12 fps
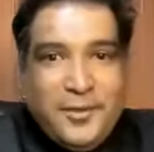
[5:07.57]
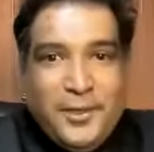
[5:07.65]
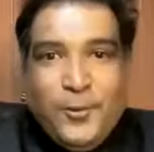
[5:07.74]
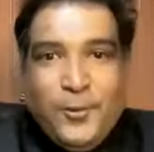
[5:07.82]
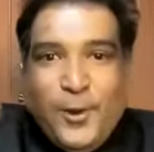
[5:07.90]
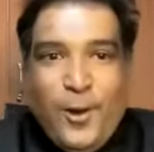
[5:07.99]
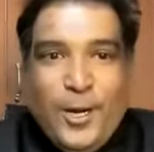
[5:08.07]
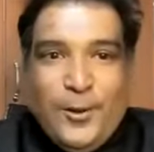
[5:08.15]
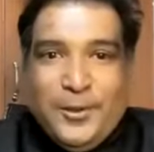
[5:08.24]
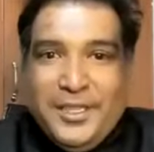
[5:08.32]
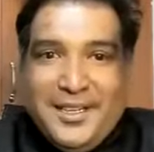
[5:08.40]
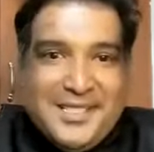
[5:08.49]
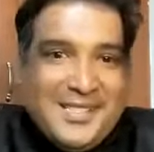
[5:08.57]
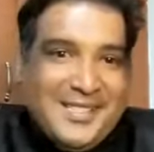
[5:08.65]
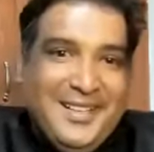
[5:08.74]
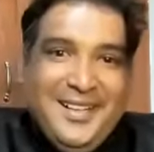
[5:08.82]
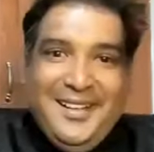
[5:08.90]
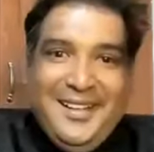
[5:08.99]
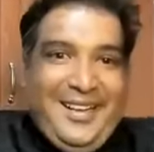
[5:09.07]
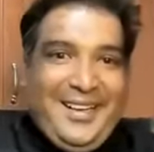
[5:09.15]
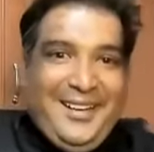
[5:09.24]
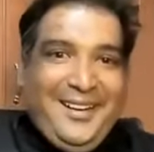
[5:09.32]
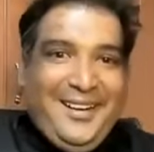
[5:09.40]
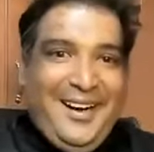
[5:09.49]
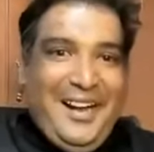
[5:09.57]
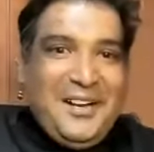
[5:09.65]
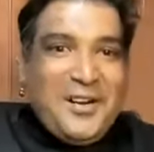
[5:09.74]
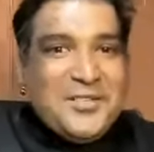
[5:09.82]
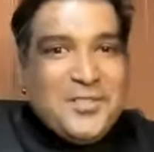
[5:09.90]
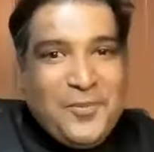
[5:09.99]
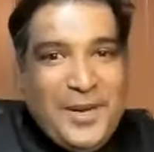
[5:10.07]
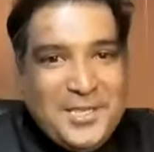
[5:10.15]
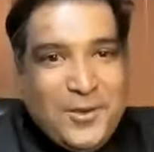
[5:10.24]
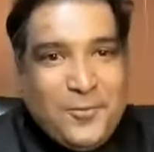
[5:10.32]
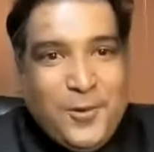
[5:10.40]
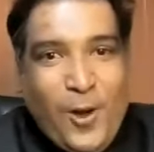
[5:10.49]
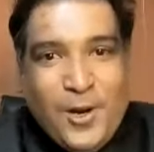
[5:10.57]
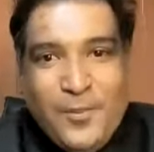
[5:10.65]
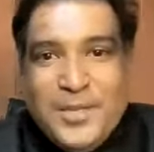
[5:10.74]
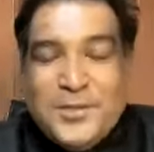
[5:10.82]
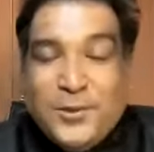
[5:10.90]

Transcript: We know, we all know there is like hundreds of pages of documents.